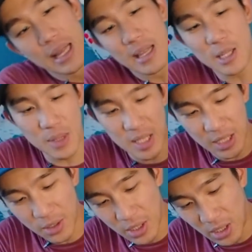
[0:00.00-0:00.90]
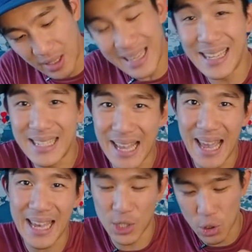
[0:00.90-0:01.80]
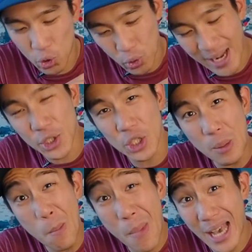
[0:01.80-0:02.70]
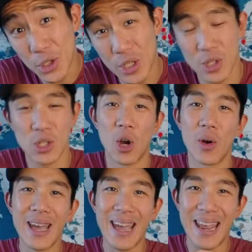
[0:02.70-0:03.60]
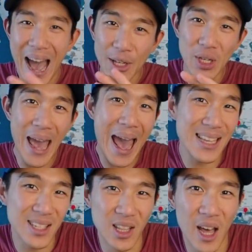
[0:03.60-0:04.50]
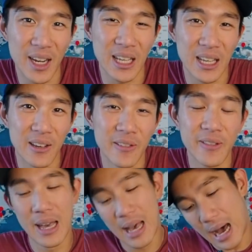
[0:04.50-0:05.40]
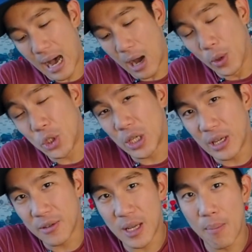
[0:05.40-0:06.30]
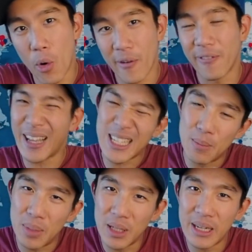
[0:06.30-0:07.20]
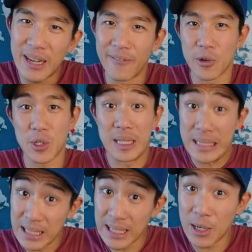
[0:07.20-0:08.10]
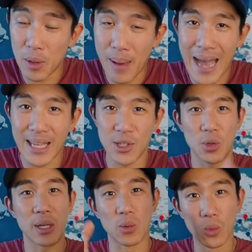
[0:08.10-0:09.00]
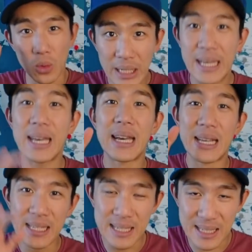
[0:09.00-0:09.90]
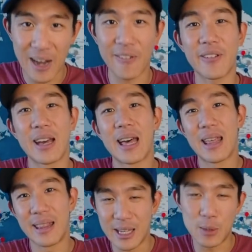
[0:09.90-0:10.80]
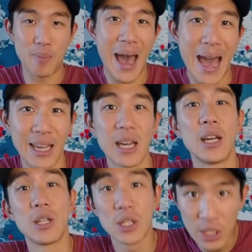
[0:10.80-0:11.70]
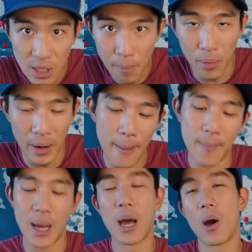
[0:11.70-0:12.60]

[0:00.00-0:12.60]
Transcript: This material is a stretchy mesh, and so it actually has a lot of give, which gives it more flexibility and versatility with packing, so you can really stuff this bag to the brim,